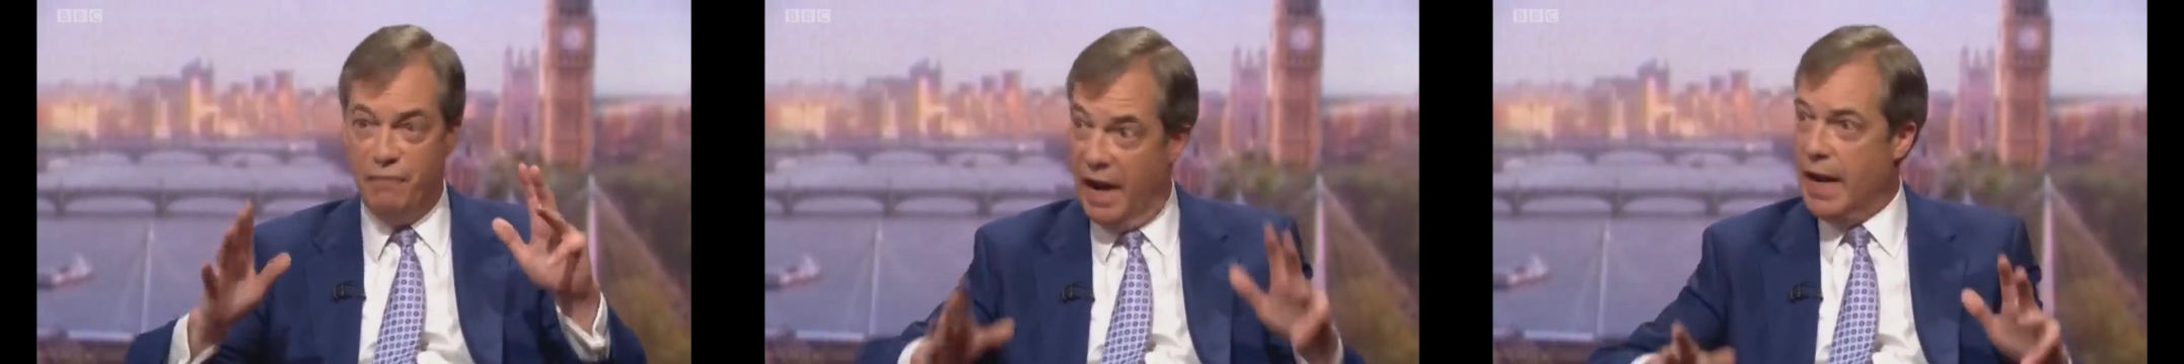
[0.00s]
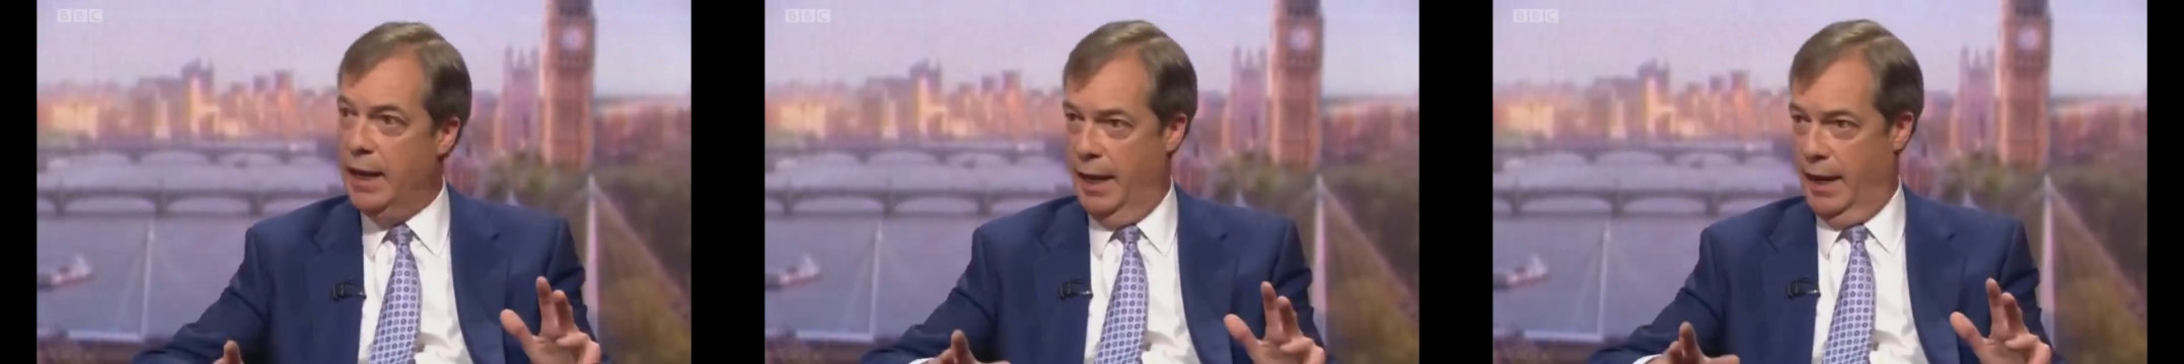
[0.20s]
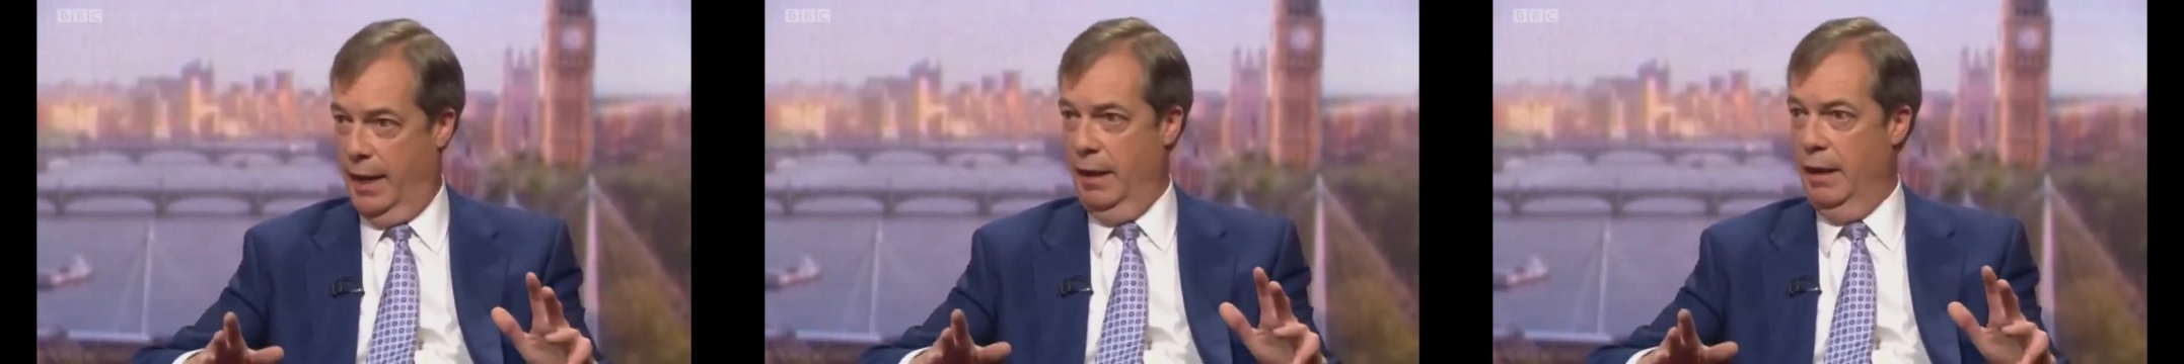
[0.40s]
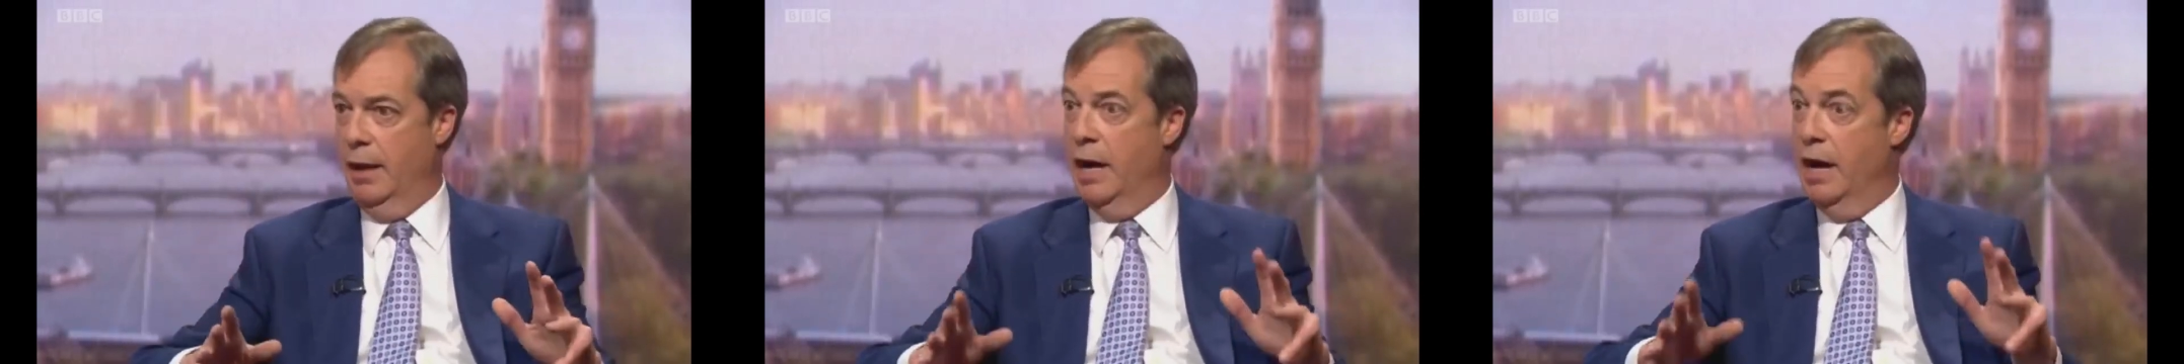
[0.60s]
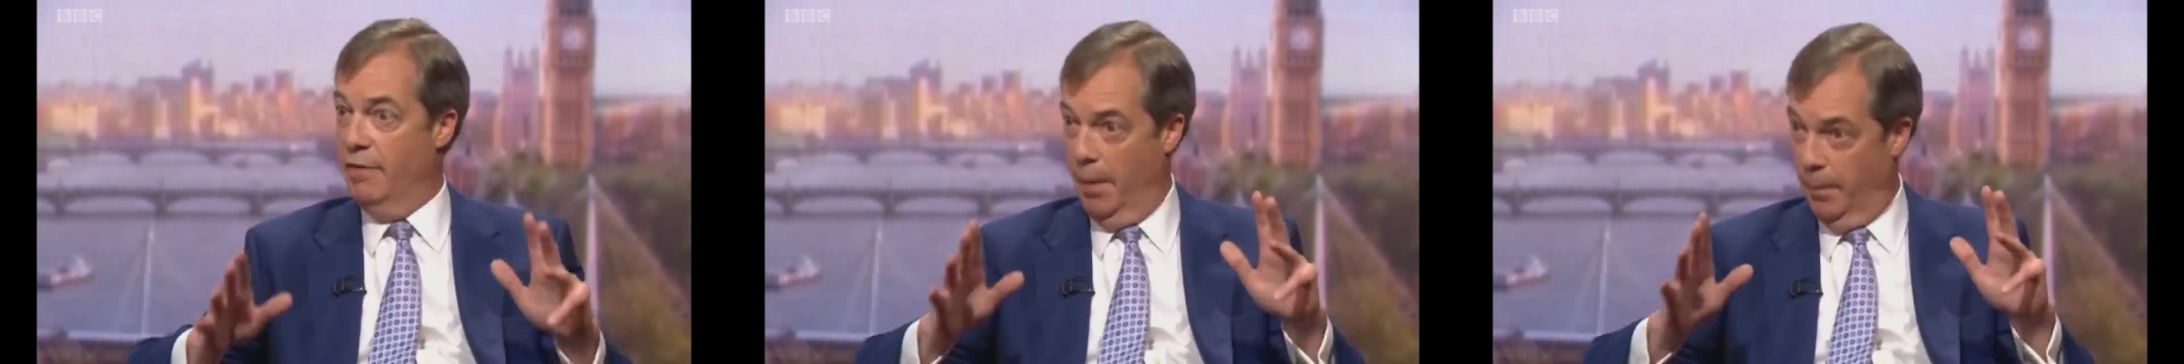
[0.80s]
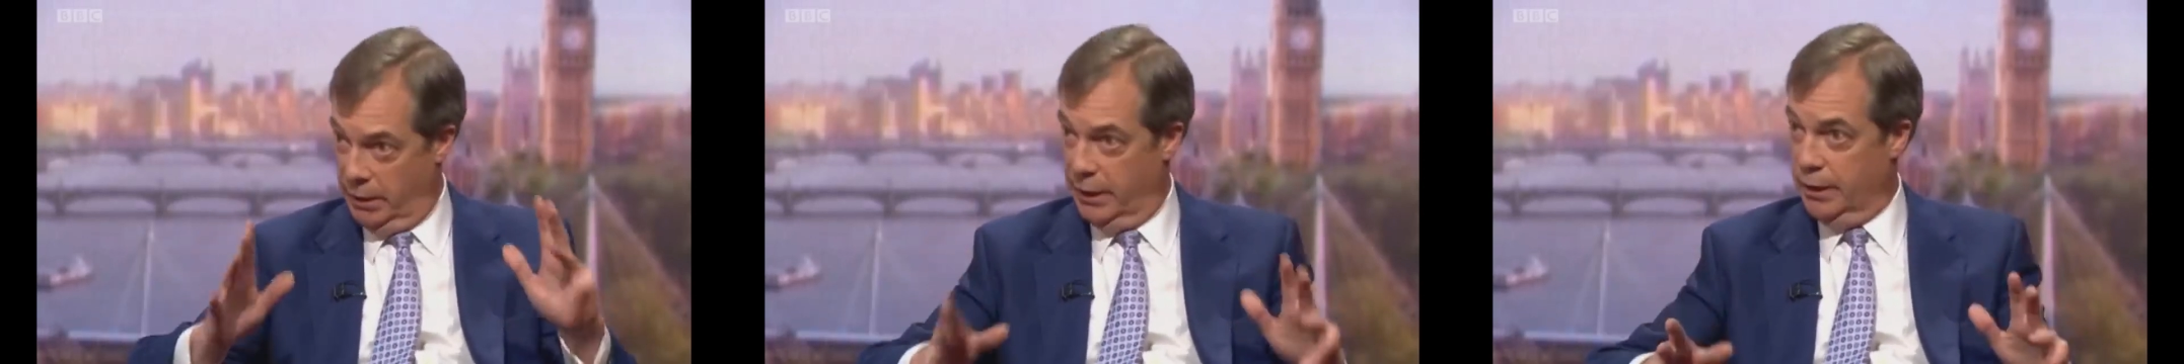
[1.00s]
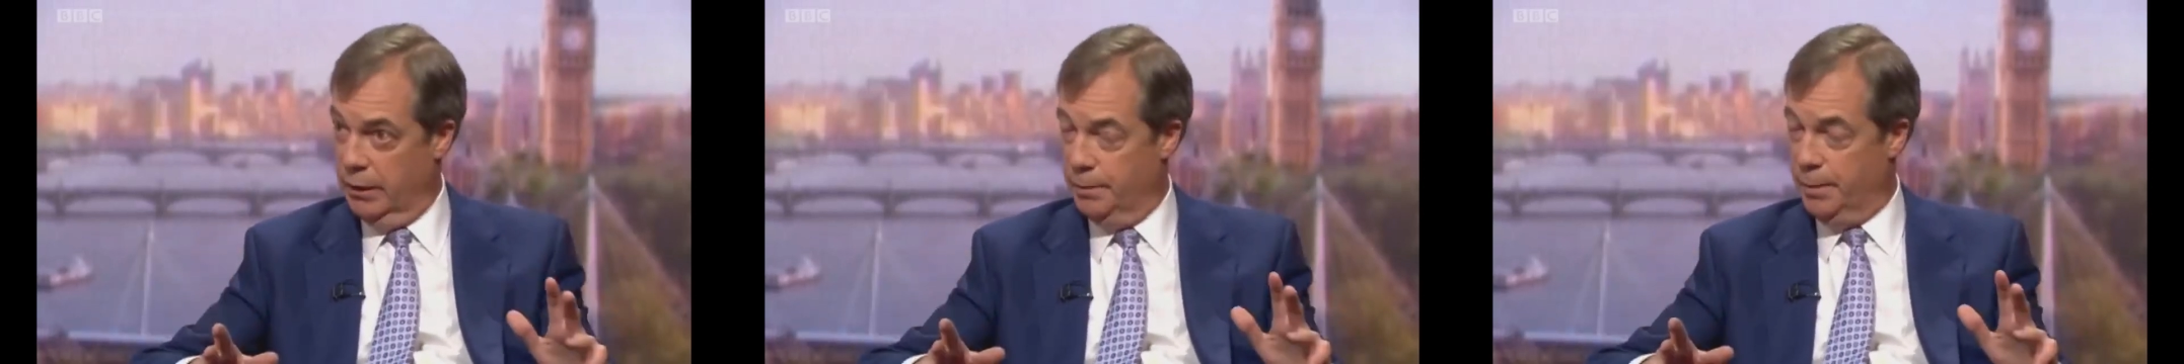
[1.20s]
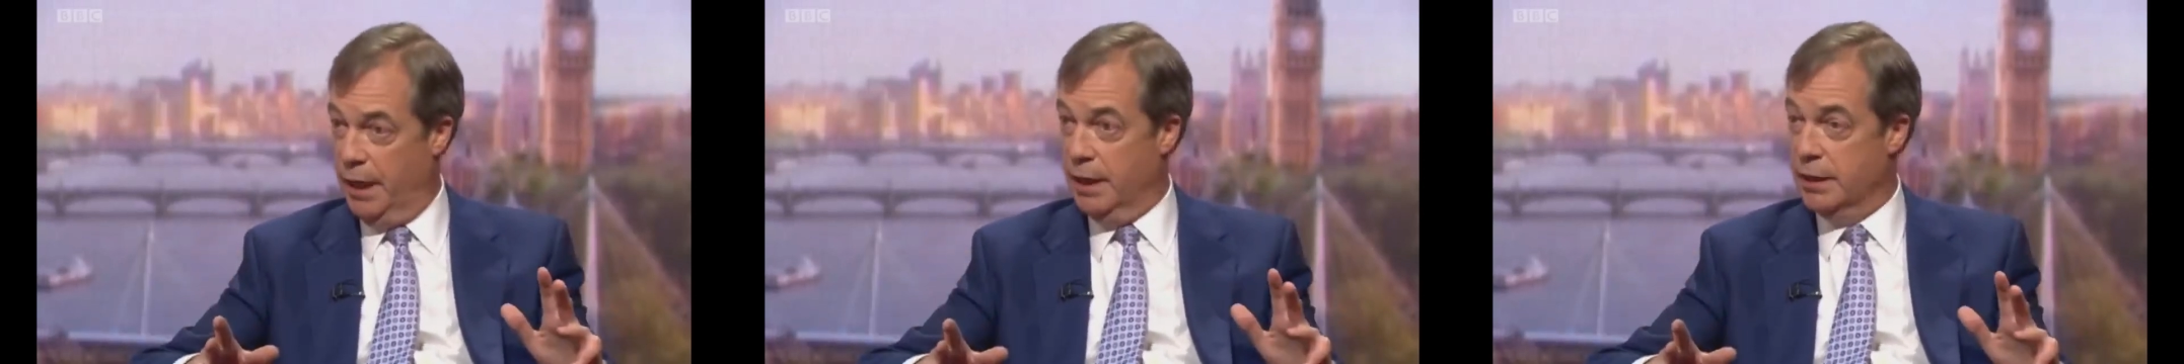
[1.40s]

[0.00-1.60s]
the failure of our political